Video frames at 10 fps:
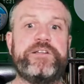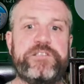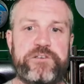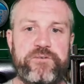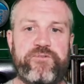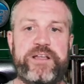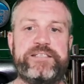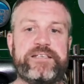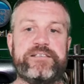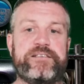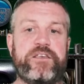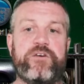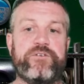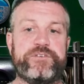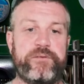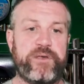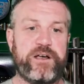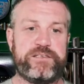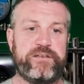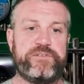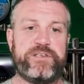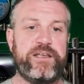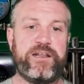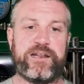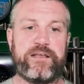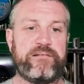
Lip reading: to do forensics and security because they've seen